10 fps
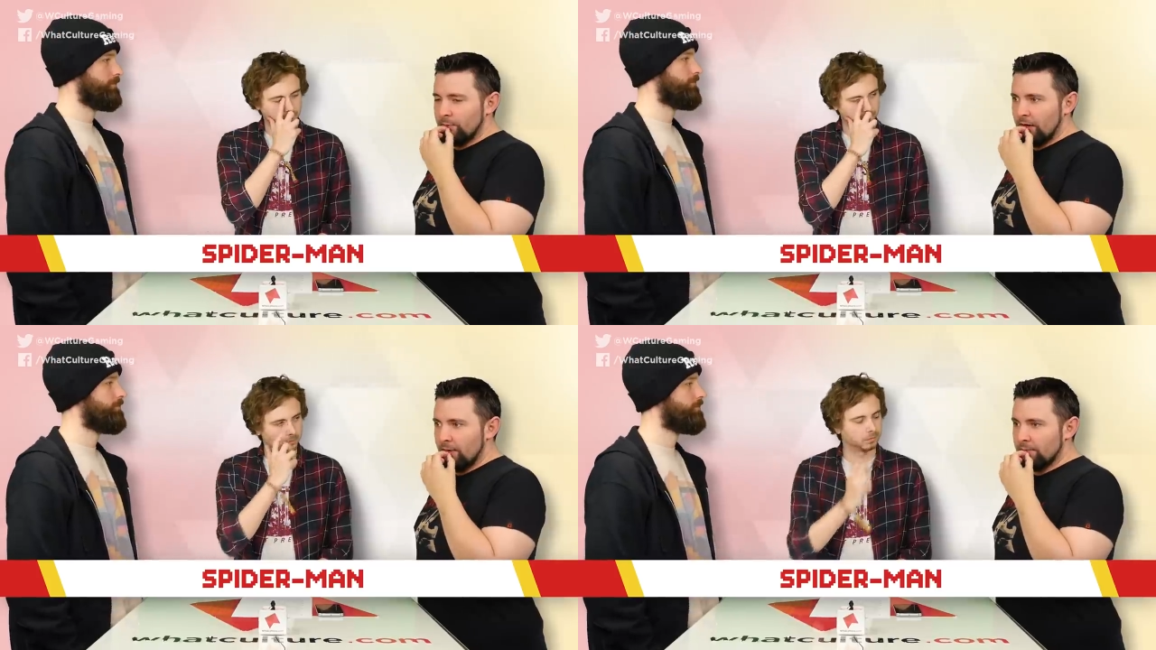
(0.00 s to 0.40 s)

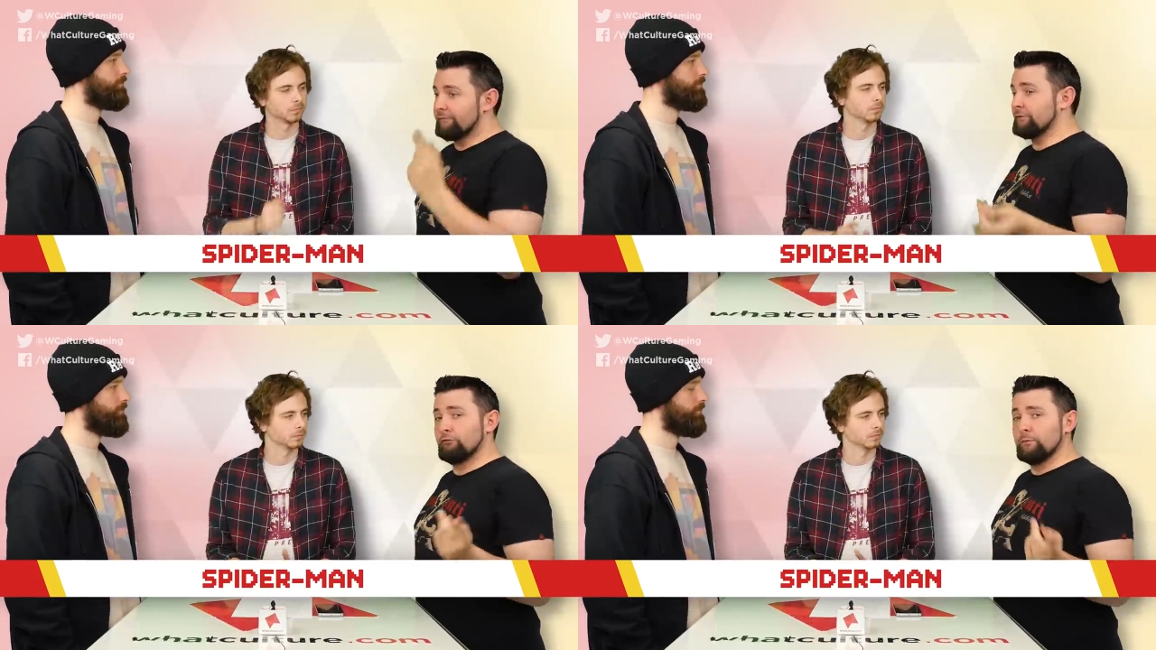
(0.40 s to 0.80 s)
Speaker 1: But um,
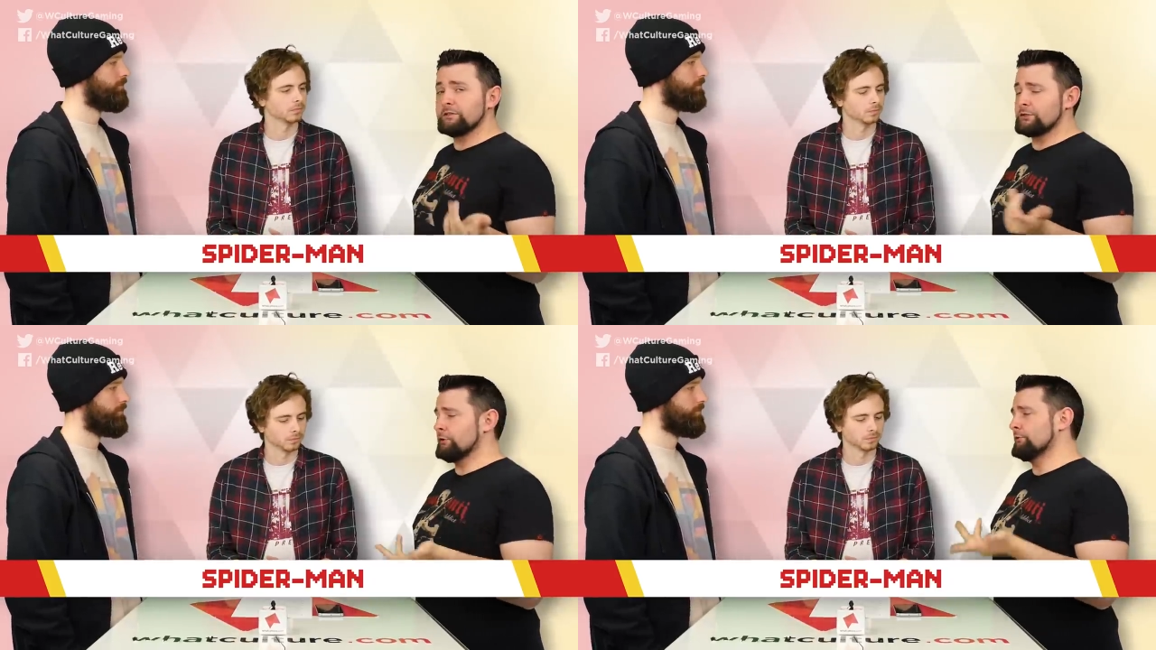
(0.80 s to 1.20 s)
if the
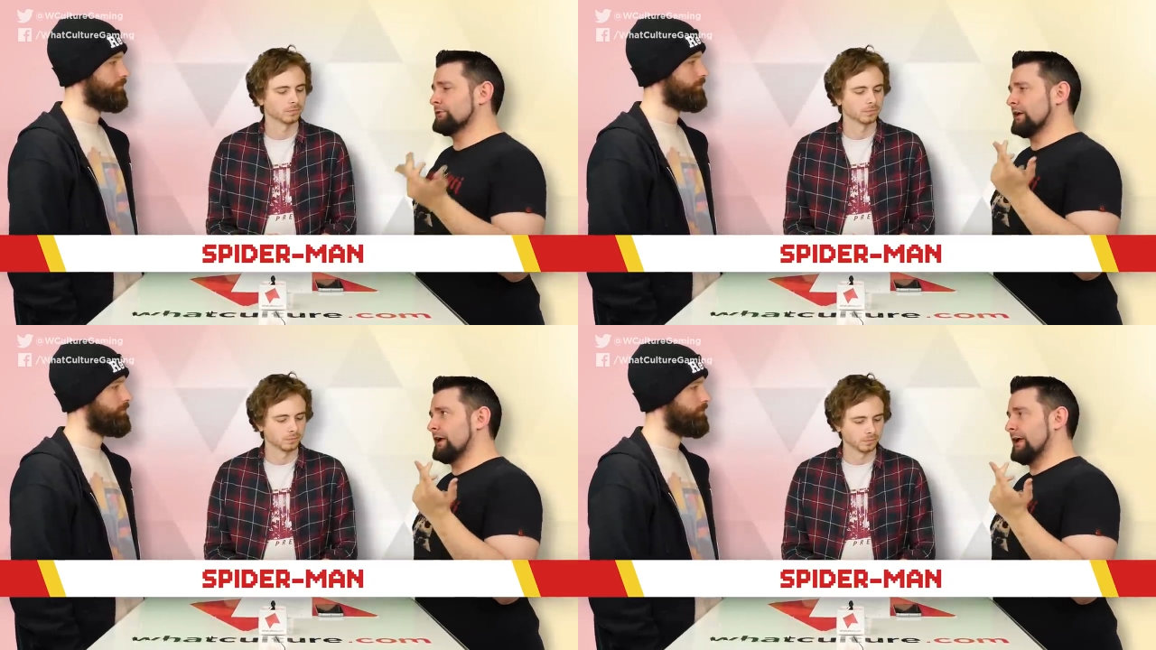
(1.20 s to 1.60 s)
rumors are
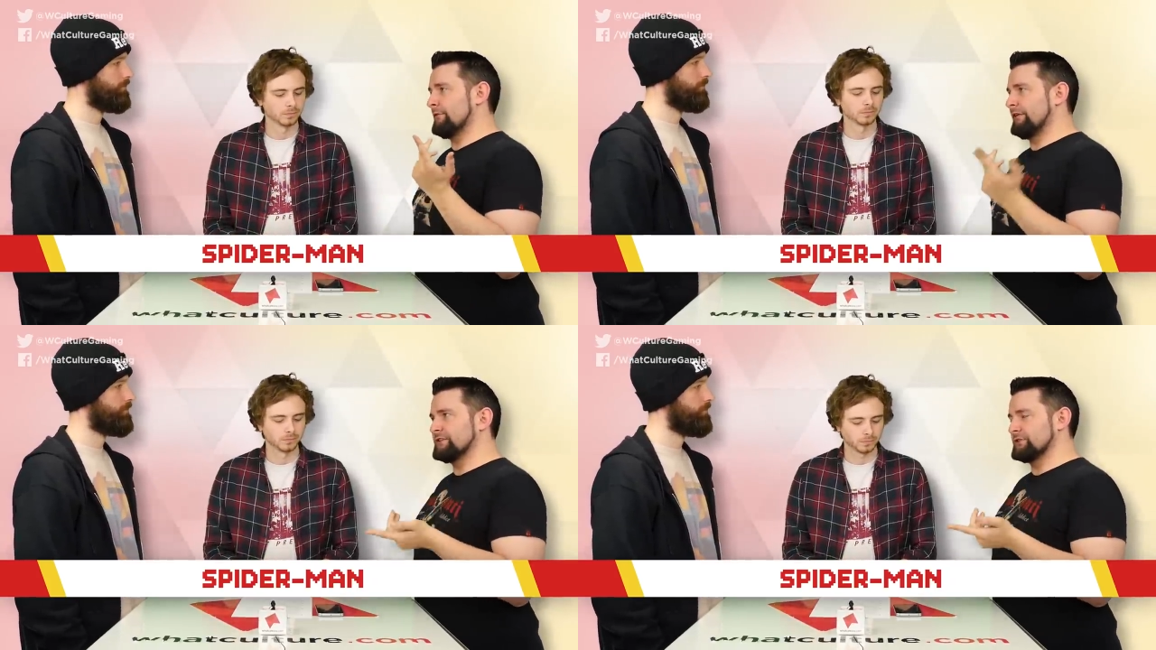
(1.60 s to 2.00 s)
true that
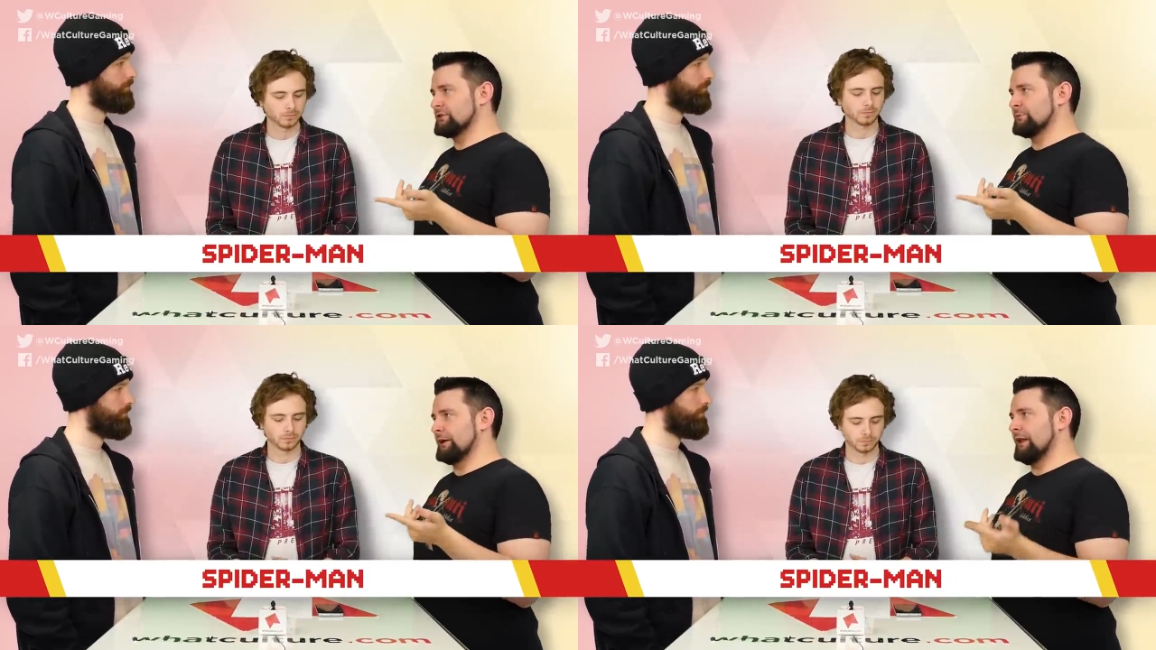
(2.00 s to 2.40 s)
um, Avengers
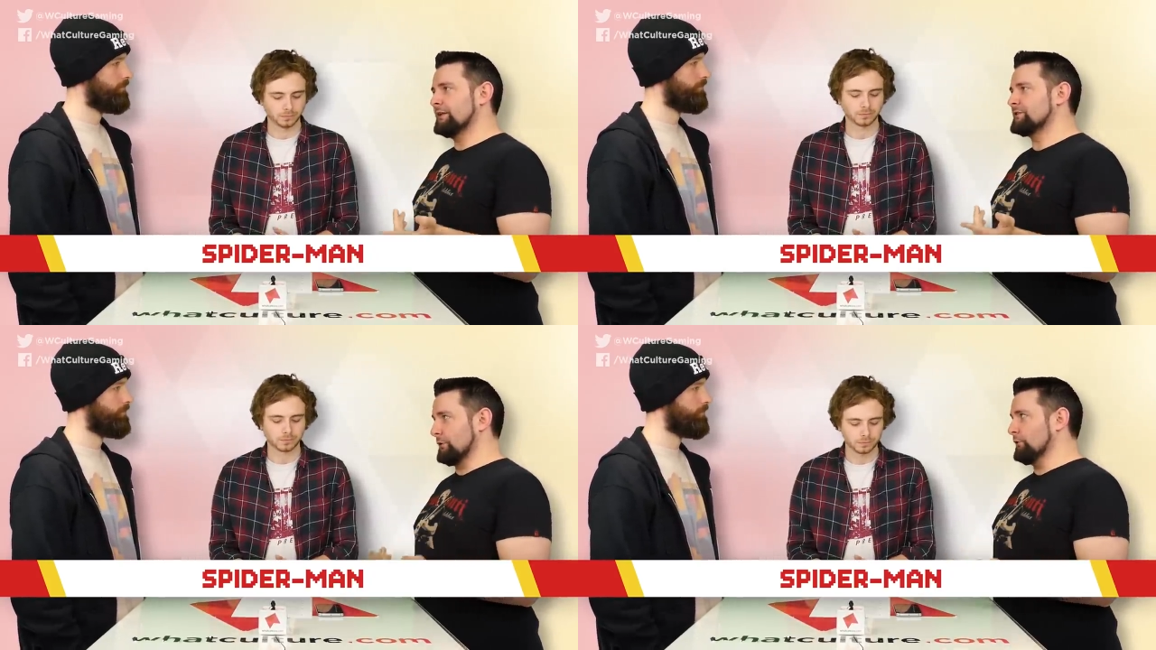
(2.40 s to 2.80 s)
Ultimate
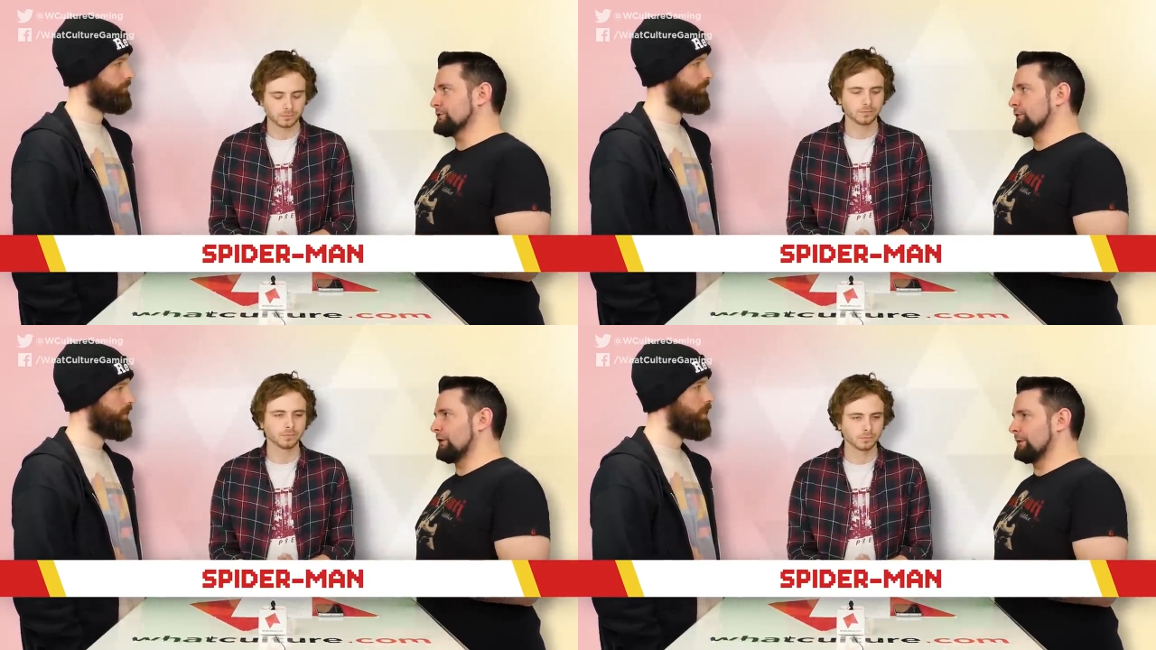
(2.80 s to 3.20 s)
Alliance is
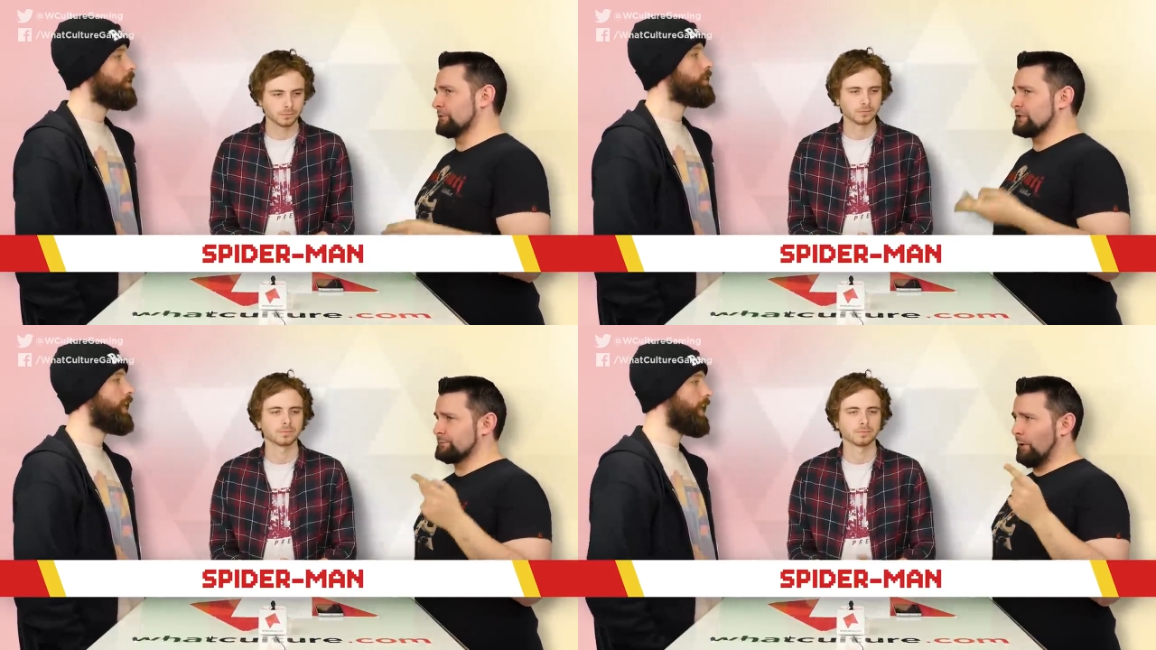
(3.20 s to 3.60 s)
also coming,
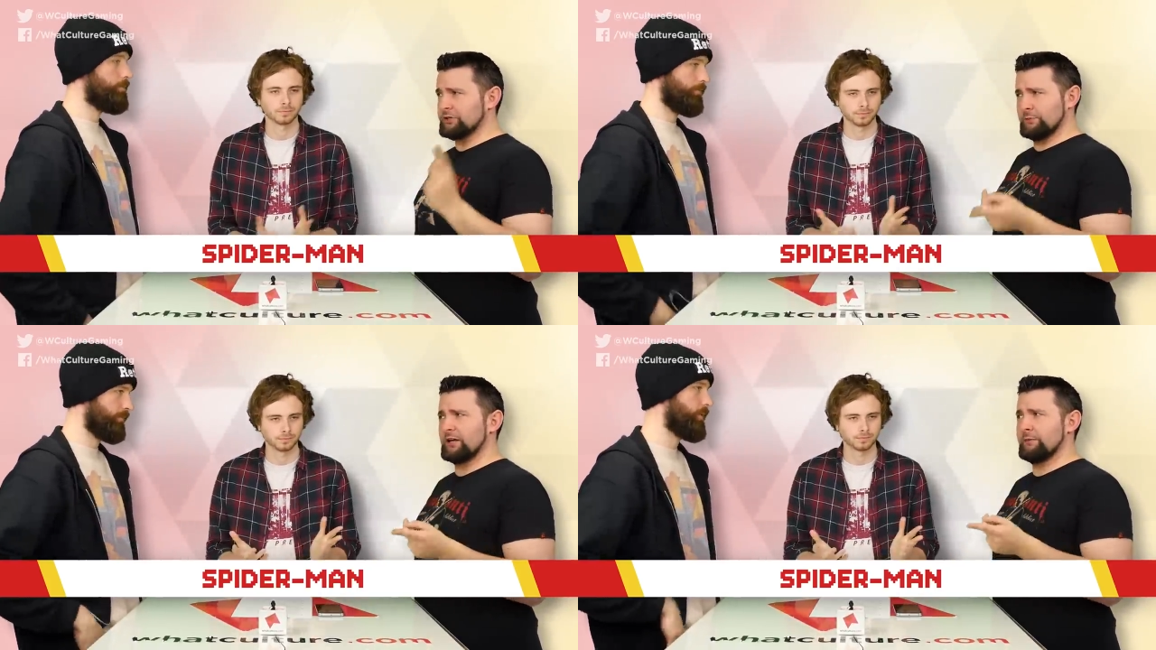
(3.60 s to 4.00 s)
which is
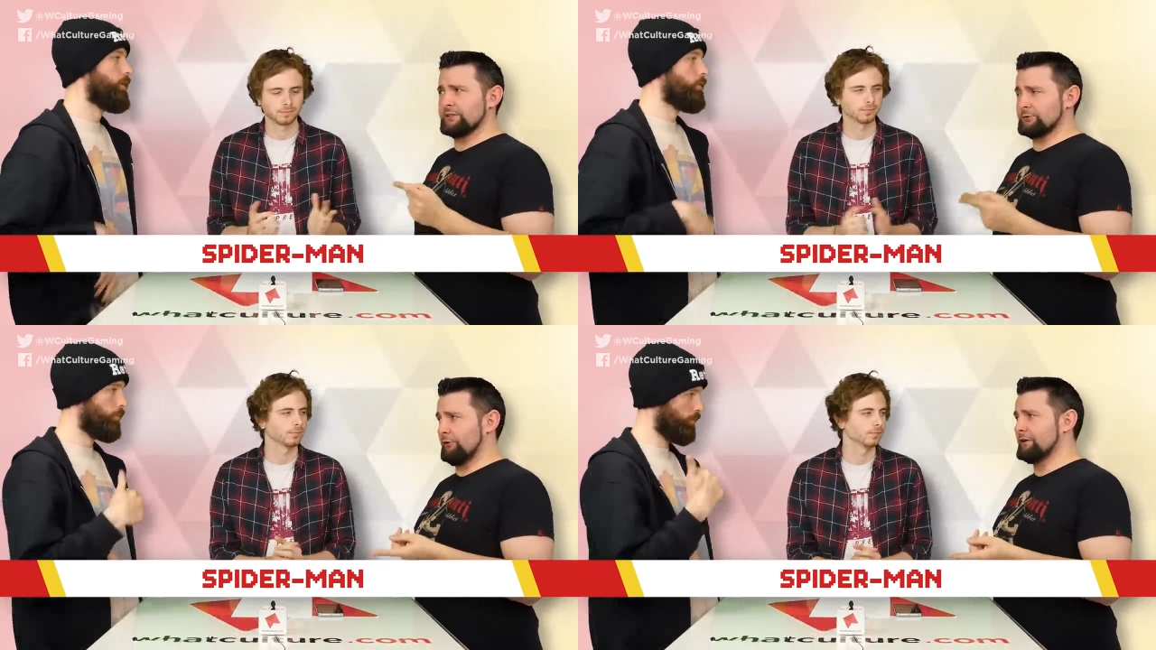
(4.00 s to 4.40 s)
possibly going to be
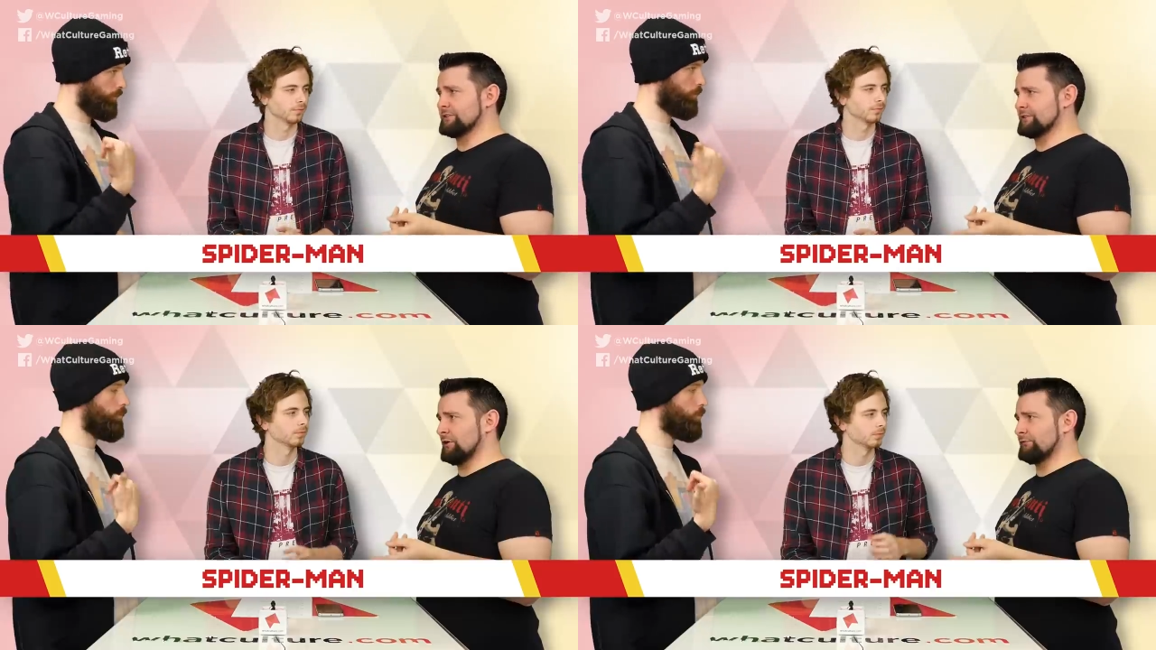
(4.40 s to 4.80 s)
at Square
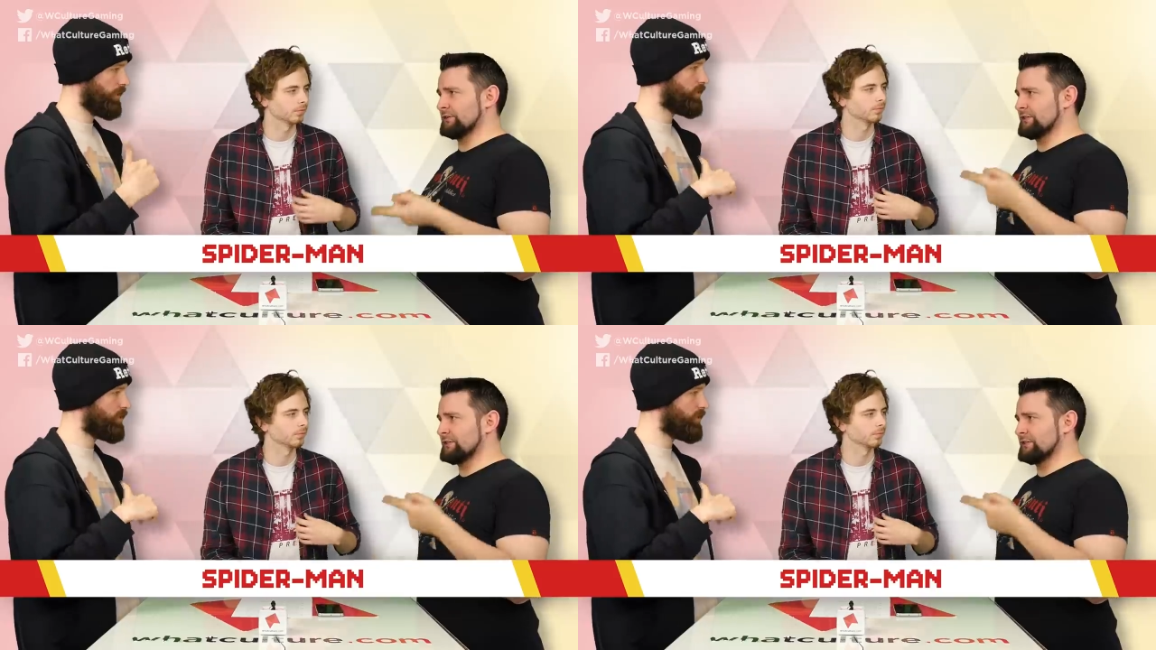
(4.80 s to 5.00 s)
Enix's conference,